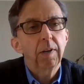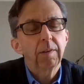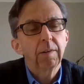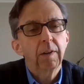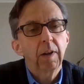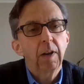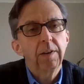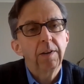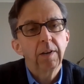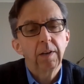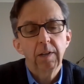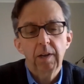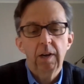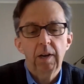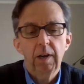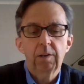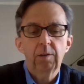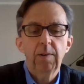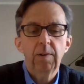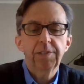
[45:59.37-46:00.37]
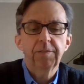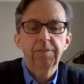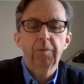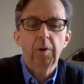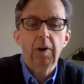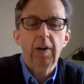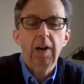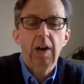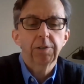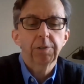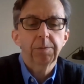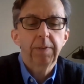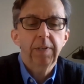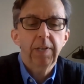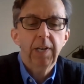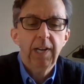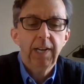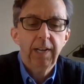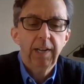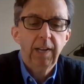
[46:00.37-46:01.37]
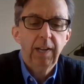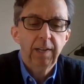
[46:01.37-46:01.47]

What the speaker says: a question for you, Congressman, not